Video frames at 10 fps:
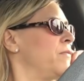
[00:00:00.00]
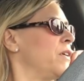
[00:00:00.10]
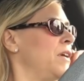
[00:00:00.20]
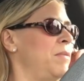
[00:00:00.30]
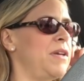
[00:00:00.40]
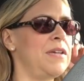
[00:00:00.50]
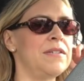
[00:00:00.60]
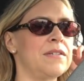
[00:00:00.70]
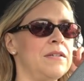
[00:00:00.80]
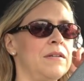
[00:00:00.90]

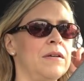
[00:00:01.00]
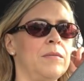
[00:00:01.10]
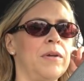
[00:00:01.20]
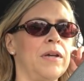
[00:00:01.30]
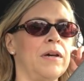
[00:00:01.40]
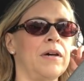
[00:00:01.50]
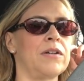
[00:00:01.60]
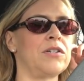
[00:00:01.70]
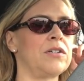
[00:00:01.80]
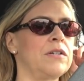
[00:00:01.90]
freebies, and oh my
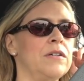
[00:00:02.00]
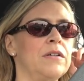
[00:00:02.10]
gosh.